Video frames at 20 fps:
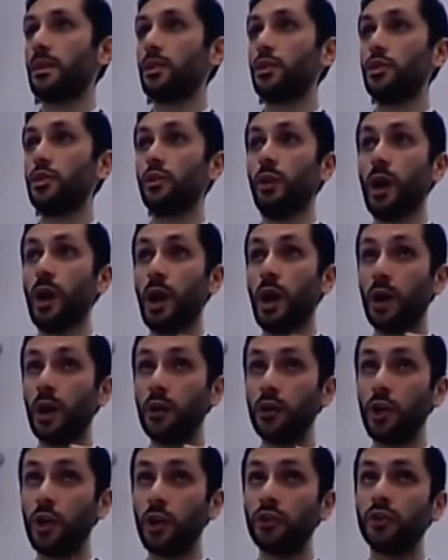You are
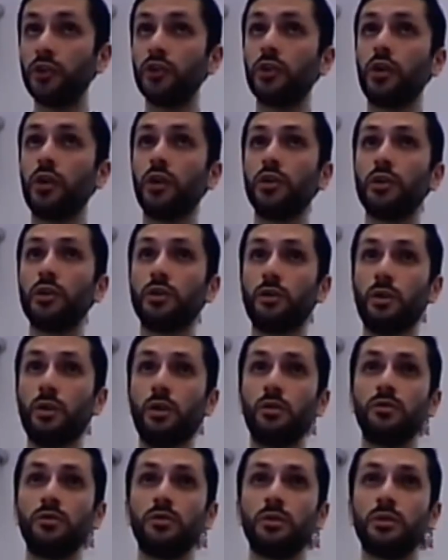not on your
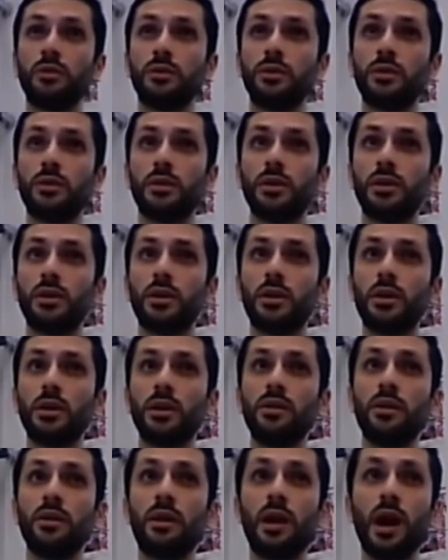own.
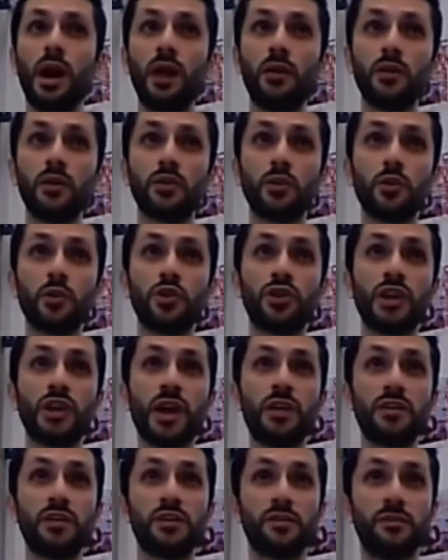There are others who
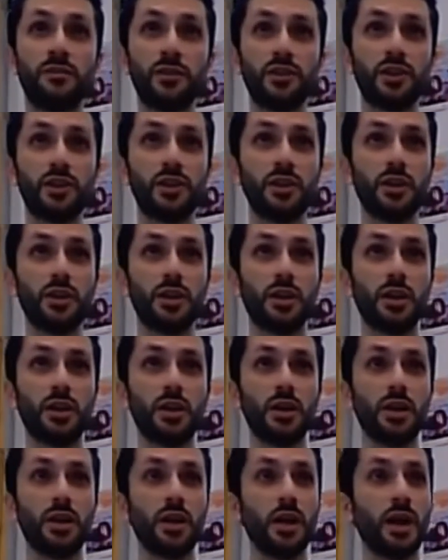share this vision
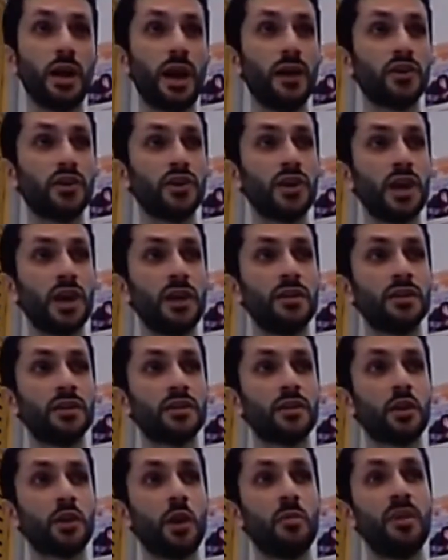and share
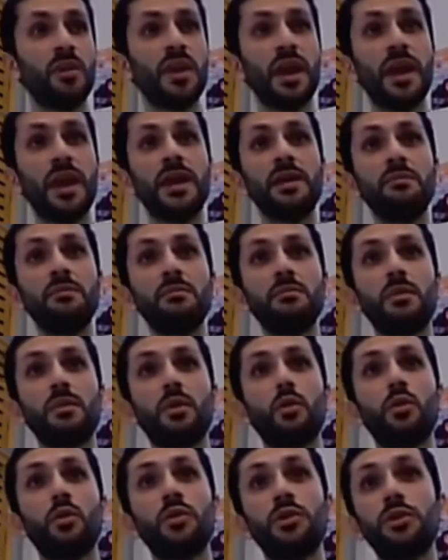this common aim
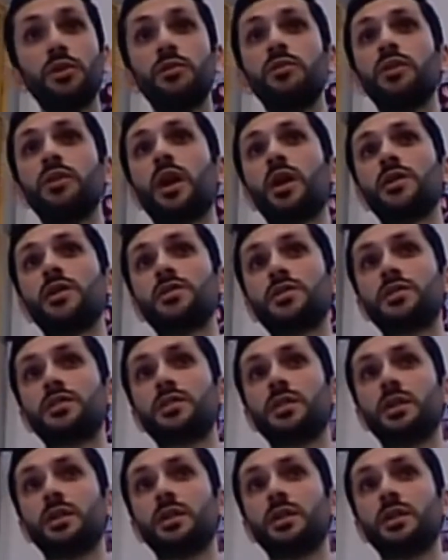with you guys.